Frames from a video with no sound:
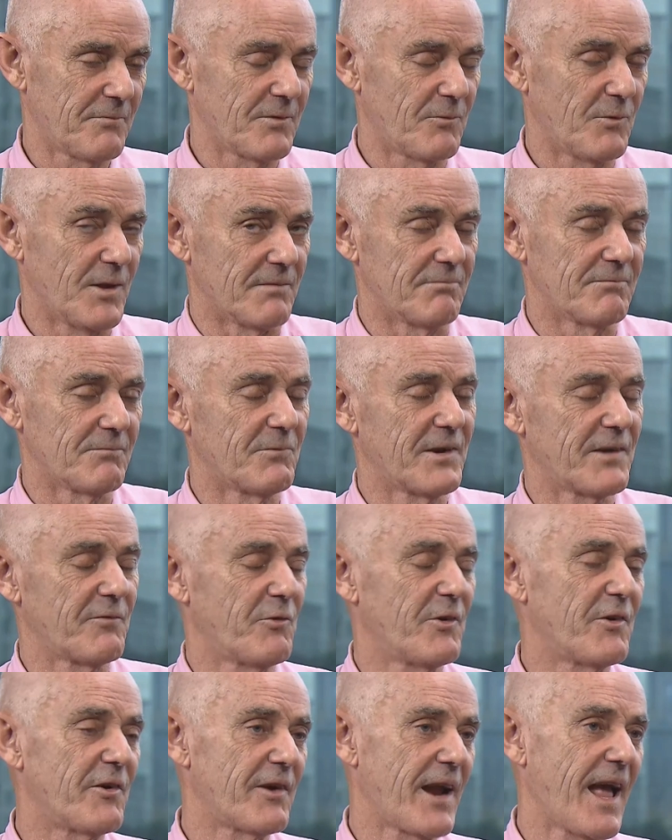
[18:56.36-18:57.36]
Well,
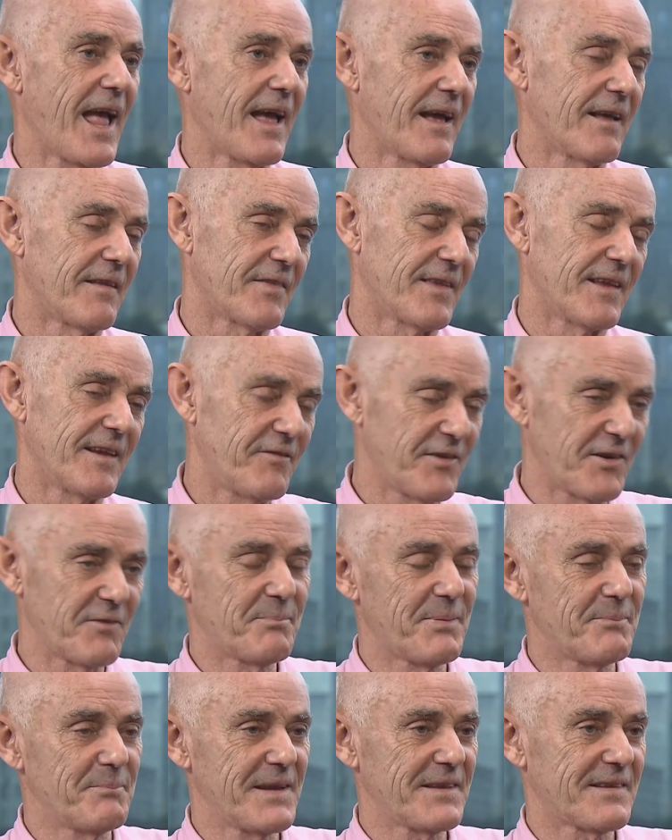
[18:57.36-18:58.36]
we're. If you
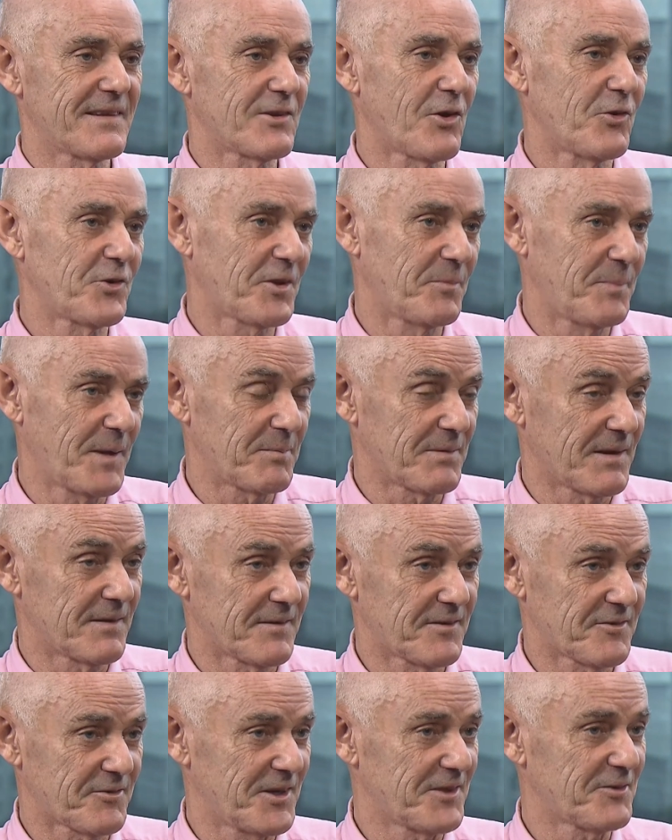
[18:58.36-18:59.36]
talk to people on
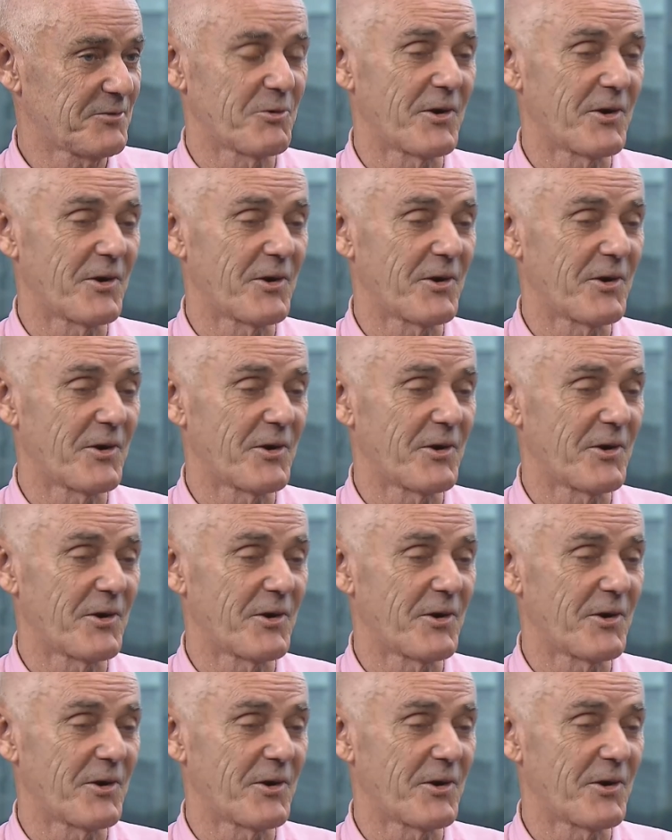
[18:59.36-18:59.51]
the streets,